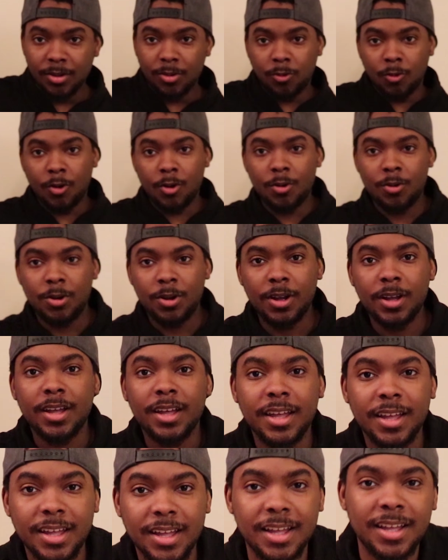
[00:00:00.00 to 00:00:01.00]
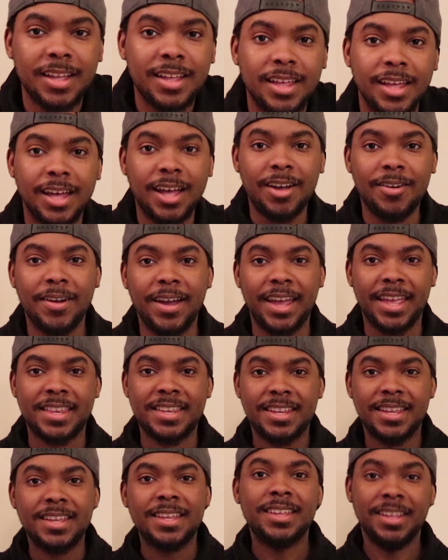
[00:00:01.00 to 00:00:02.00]
Whew. All
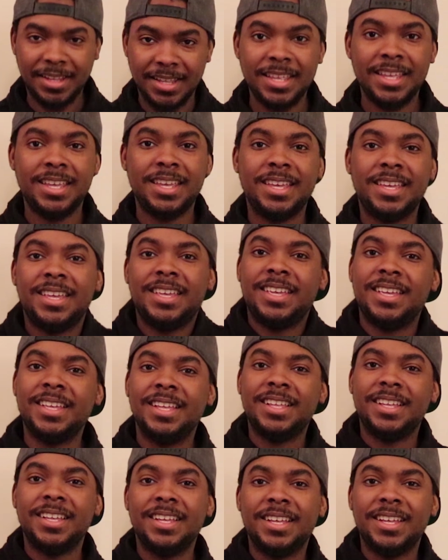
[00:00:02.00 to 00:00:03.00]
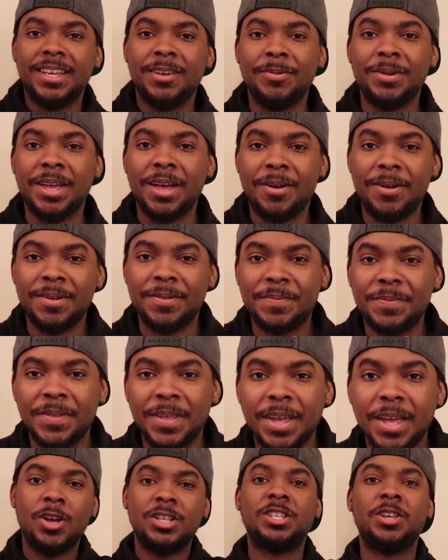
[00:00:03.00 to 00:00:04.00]
right. Here we go.
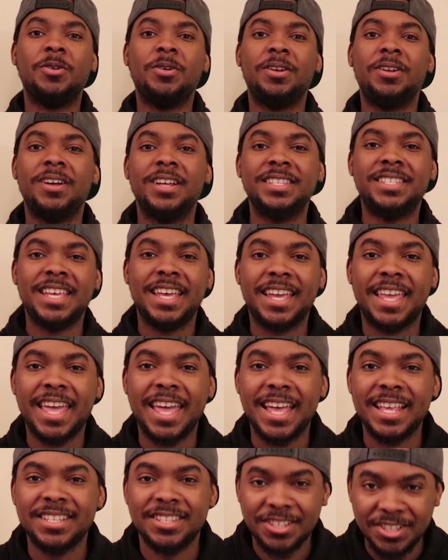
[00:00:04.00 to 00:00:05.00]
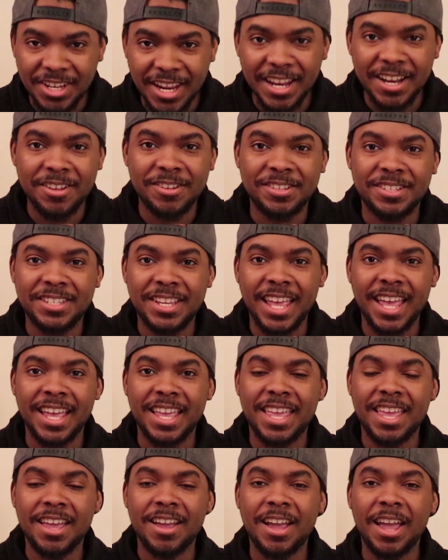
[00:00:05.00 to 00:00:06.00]
What's going on, tech heads? Jano's
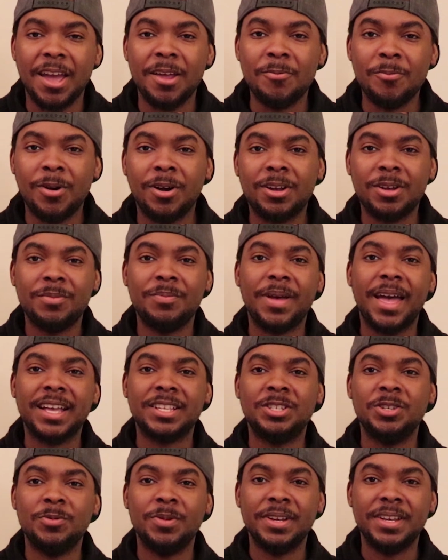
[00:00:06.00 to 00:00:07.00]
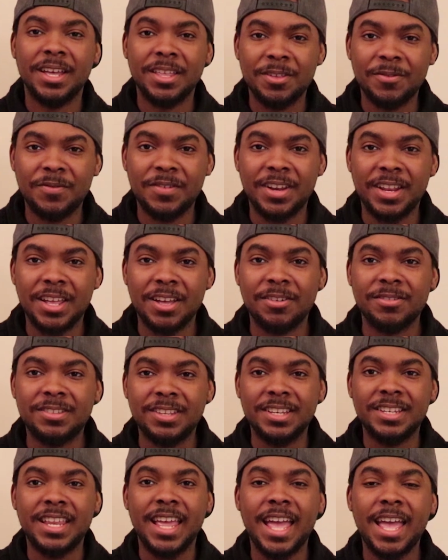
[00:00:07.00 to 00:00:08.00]
Tech here, and welcome back to another video.
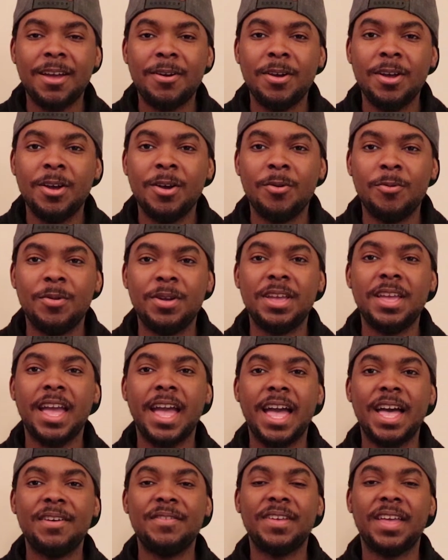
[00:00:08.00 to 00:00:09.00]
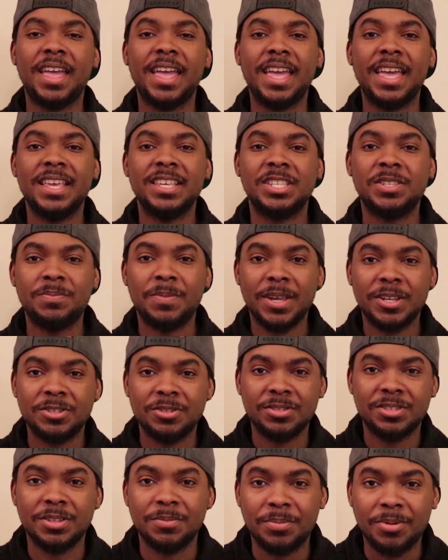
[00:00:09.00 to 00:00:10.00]
Today we have a
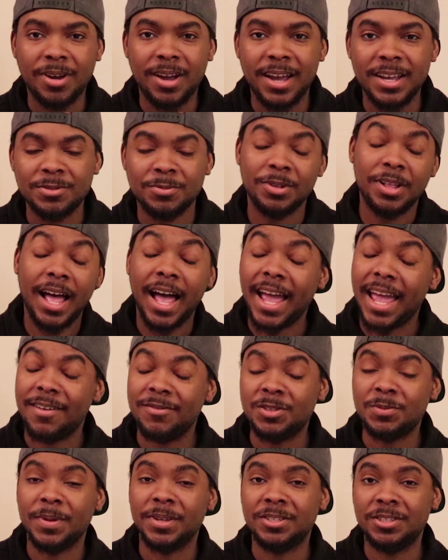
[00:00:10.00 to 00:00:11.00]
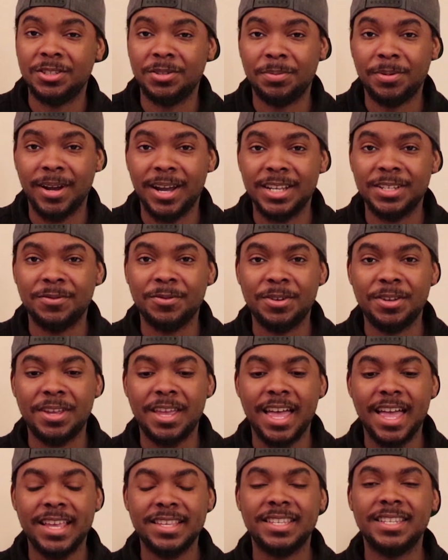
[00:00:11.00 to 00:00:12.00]
special surprise. Well, I have a special surprise for you
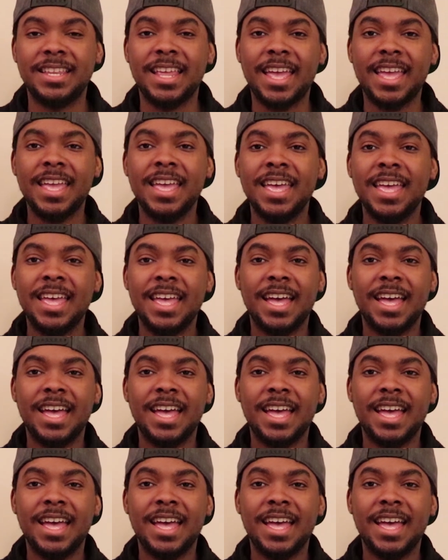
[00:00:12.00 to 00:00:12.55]
guys today.